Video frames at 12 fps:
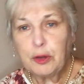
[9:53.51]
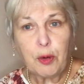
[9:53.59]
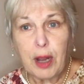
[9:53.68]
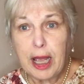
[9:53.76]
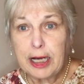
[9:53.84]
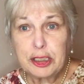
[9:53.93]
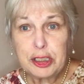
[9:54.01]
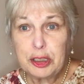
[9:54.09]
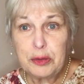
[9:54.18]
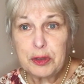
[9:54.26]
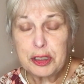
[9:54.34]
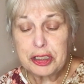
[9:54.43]

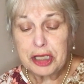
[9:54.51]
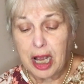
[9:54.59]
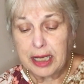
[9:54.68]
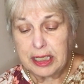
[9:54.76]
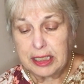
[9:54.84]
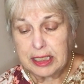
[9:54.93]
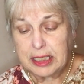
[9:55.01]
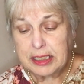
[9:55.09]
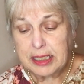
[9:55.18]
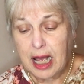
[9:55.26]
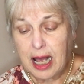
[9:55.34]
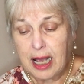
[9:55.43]
Gratitude was shining in his
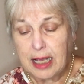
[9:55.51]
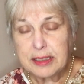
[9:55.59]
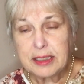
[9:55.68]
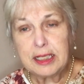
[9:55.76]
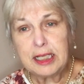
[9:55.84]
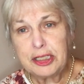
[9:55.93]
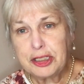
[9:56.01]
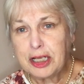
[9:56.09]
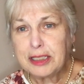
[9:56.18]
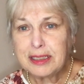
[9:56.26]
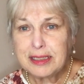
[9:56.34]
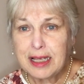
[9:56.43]
eyes, and he
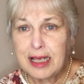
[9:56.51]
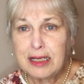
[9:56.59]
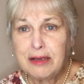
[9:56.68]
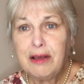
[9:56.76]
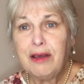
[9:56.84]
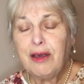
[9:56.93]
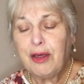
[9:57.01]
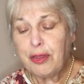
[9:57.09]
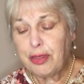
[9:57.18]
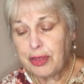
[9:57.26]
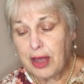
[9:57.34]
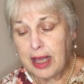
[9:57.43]
just said,
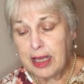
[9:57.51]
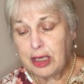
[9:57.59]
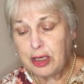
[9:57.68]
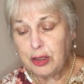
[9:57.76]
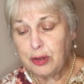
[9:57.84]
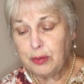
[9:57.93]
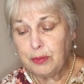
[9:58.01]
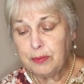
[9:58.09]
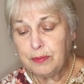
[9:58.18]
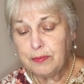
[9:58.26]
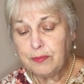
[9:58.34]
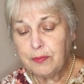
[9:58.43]
thank you
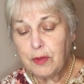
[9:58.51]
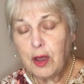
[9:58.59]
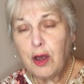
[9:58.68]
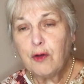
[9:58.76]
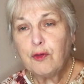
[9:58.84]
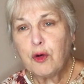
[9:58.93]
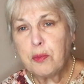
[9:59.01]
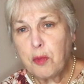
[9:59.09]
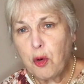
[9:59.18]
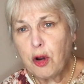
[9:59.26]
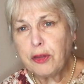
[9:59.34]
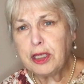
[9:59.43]
for
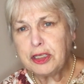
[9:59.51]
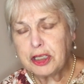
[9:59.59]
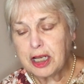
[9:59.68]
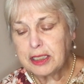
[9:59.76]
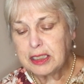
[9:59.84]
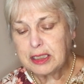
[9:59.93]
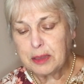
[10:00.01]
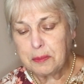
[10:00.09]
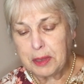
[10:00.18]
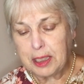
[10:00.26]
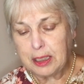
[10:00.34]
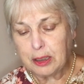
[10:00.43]
more than just the
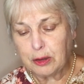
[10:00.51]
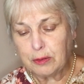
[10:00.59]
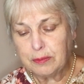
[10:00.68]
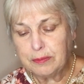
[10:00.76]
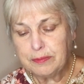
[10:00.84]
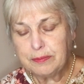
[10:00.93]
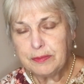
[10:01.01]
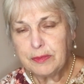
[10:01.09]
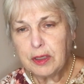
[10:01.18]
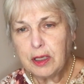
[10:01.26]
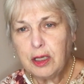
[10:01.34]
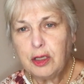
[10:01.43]
meal.
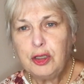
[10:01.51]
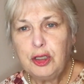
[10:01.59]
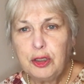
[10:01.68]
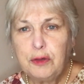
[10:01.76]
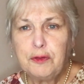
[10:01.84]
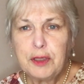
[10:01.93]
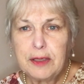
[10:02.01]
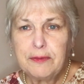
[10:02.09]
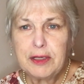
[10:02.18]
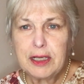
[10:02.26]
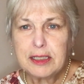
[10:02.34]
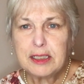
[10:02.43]
you've
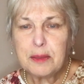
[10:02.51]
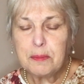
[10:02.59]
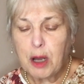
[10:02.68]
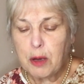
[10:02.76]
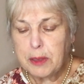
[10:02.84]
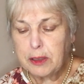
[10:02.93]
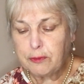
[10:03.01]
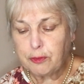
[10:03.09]
given us a moment